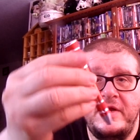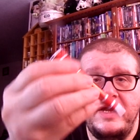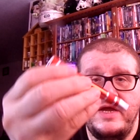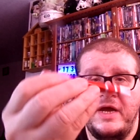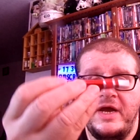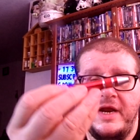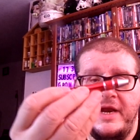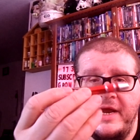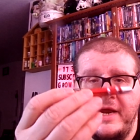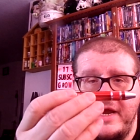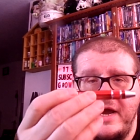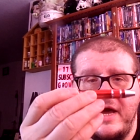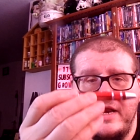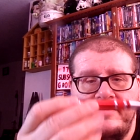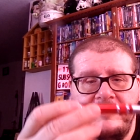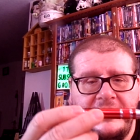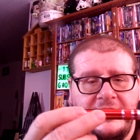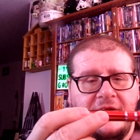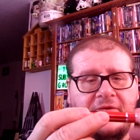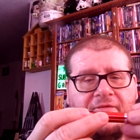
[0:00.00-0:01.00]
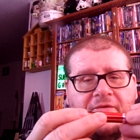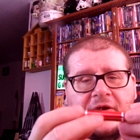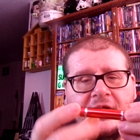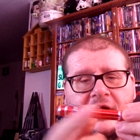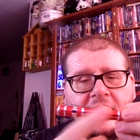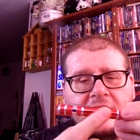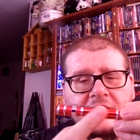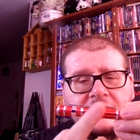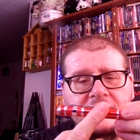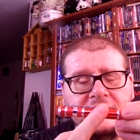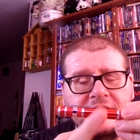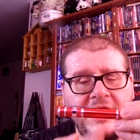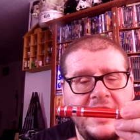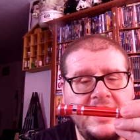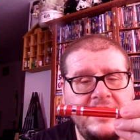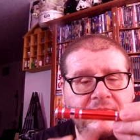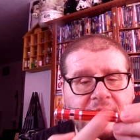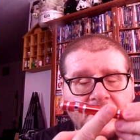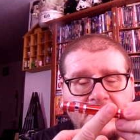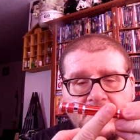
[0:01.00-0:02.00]
And they got them in different colors. They got
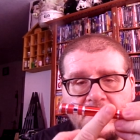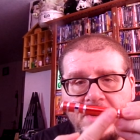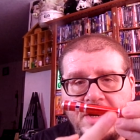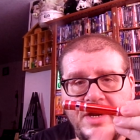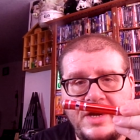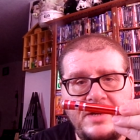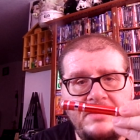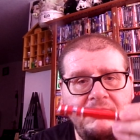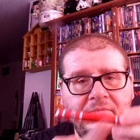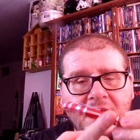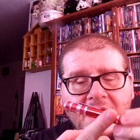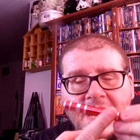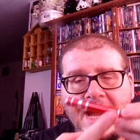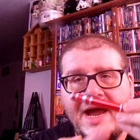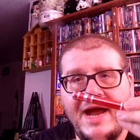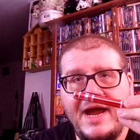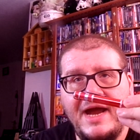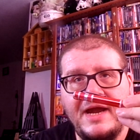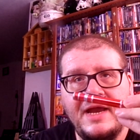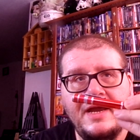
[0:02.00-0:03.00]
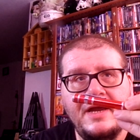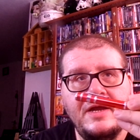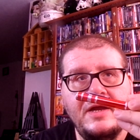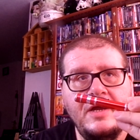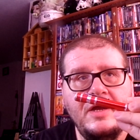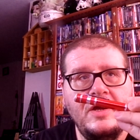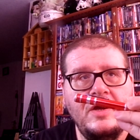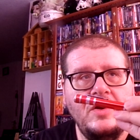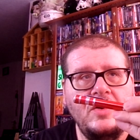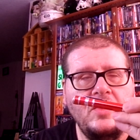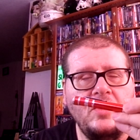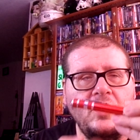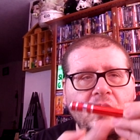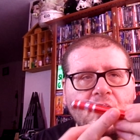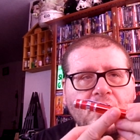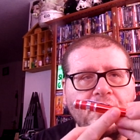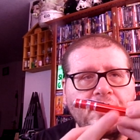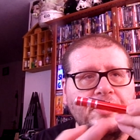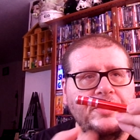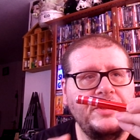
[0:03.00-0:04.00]
them in red, black,
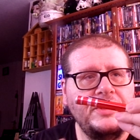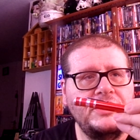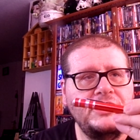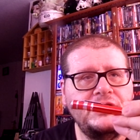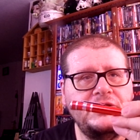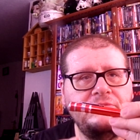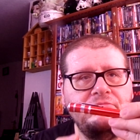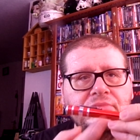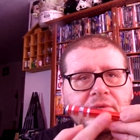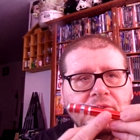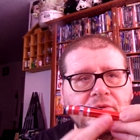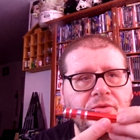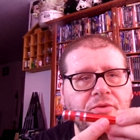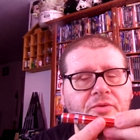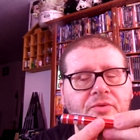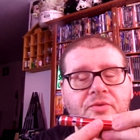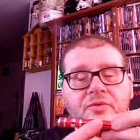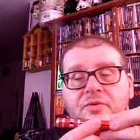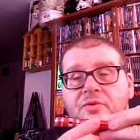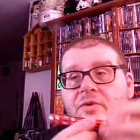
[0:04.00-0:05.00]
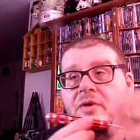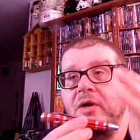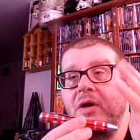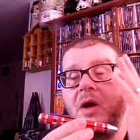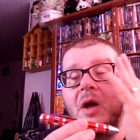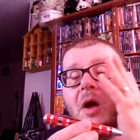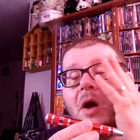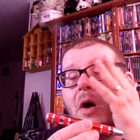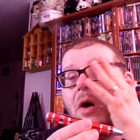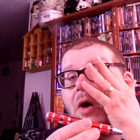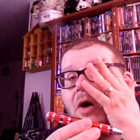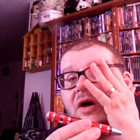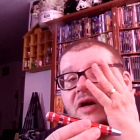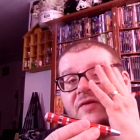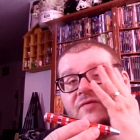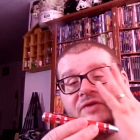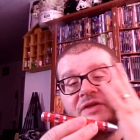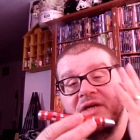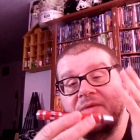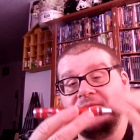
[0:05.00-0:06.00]
orange, blue, all
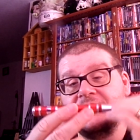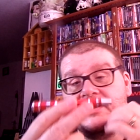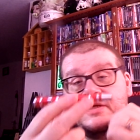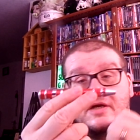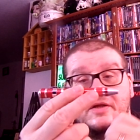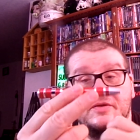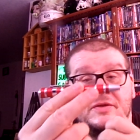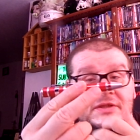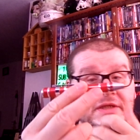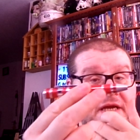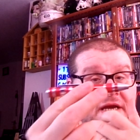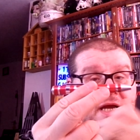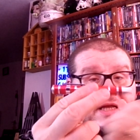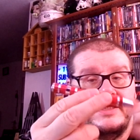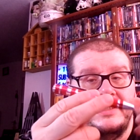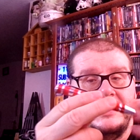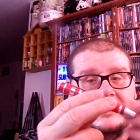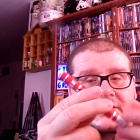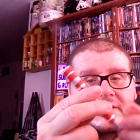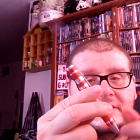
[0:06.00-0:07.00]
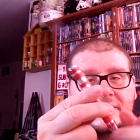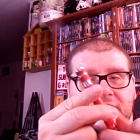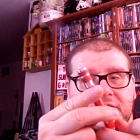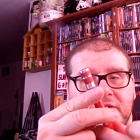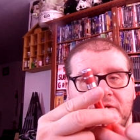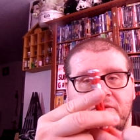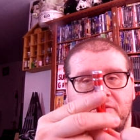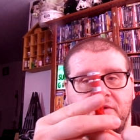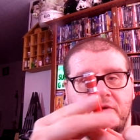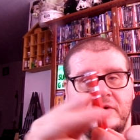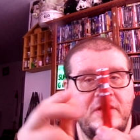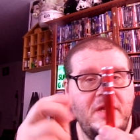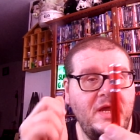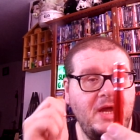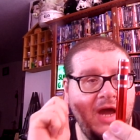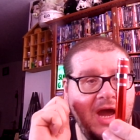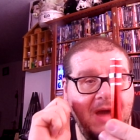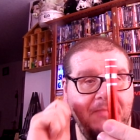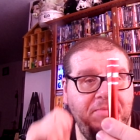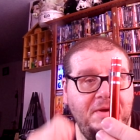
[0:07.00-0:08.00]
different types of colors. They got these in, so
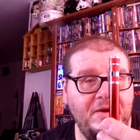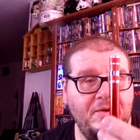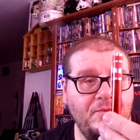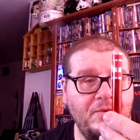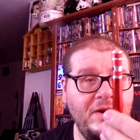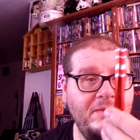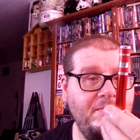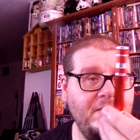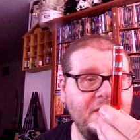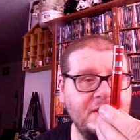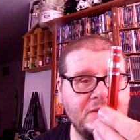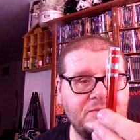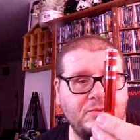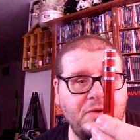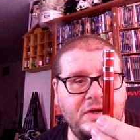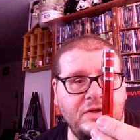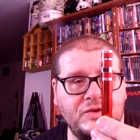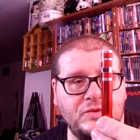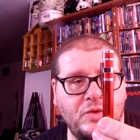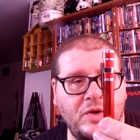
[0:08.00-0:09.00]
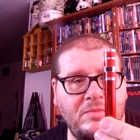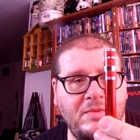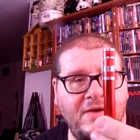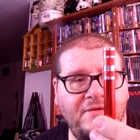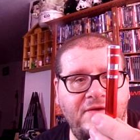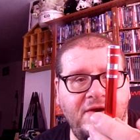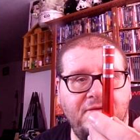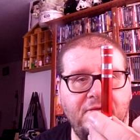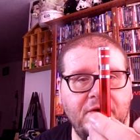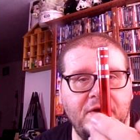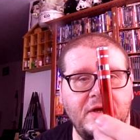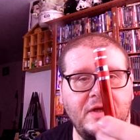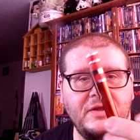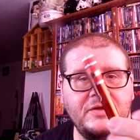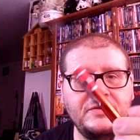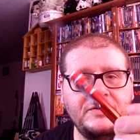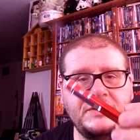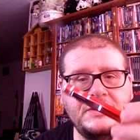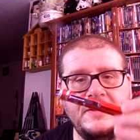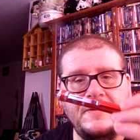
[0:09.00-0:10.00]
I picked red because red is one of my favorite
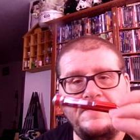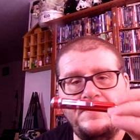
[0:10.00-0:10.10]
colors.